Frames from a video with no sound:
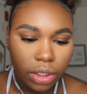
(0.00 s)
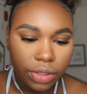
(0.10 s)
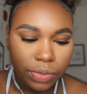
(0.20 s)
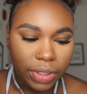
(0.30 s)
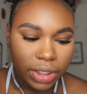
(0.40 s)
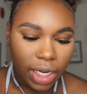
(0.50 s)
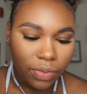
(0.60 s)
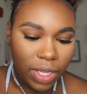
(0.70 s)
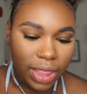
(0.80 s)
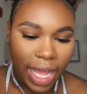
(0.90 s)
So we're done
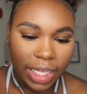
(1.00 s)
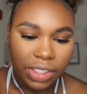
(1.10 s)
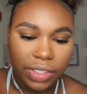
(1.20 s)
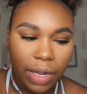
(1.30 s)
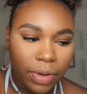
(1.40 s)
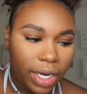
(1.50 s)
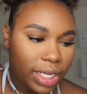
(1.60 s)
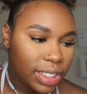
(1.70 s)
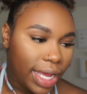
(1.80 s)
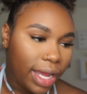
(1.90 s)
with that. So now we're
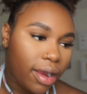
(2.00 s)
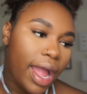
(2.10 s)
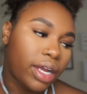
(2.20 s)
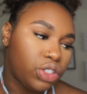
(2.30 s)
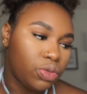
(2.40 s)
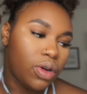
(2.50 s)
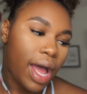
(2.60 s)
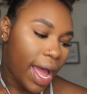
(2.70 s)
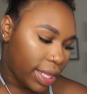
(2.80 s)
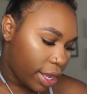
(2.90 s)
going to take our actual
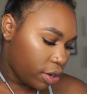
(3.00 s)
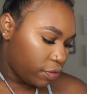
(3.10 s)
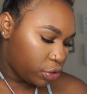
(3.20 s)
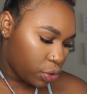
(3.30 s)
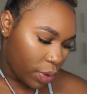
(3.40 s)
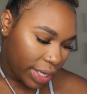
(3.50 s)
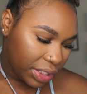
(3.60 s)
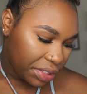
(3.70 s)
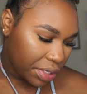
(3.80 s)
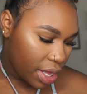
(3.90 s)
highlighter of
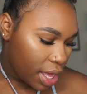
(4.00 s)
choice.